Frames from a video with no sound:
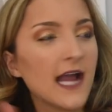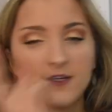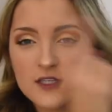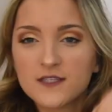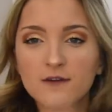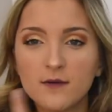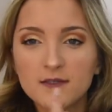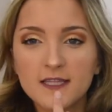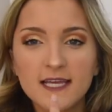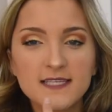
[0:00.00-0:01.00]
I just
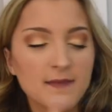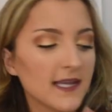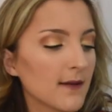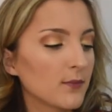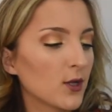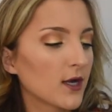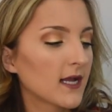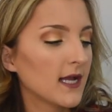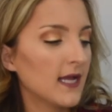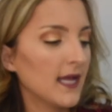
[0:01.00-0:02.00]
filmed this makeup look
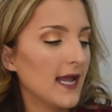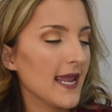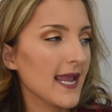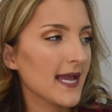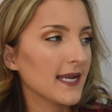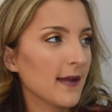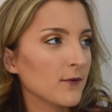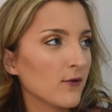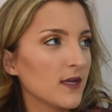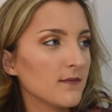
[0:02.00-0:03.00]
and
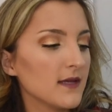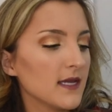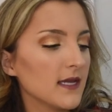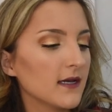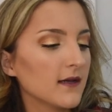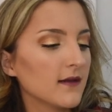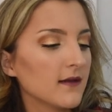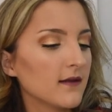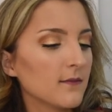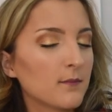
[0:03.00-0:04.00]
I'm going to be
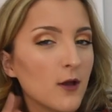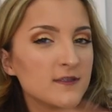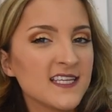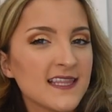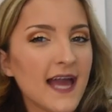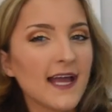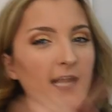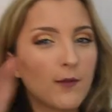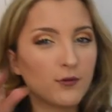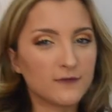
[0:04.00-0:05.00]
posting that a
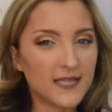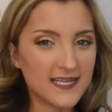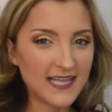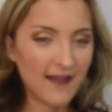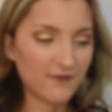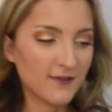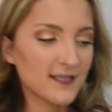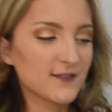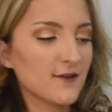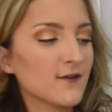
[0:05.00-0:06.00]
couple of days after
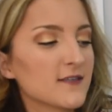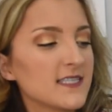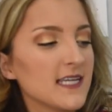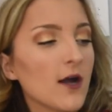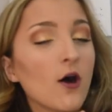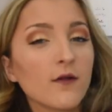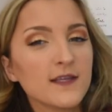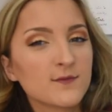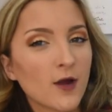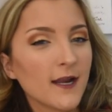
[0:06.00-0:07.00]
this. So you'll see all
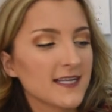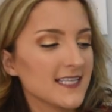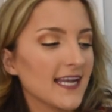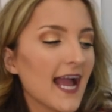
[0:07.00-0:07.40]
these products in